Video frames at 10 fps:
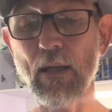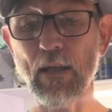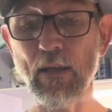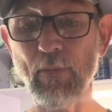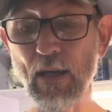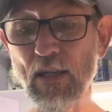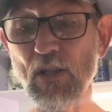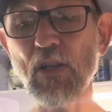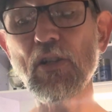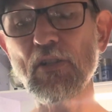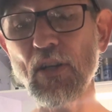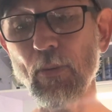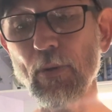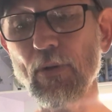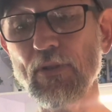And you usually
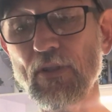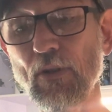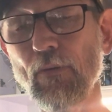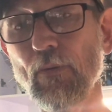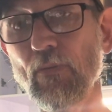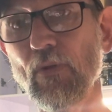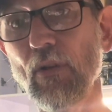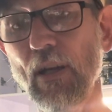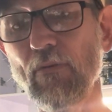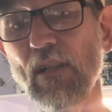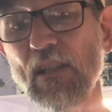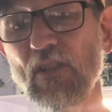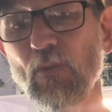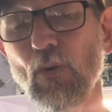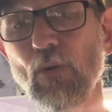tell because it's gone from like really
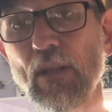smooth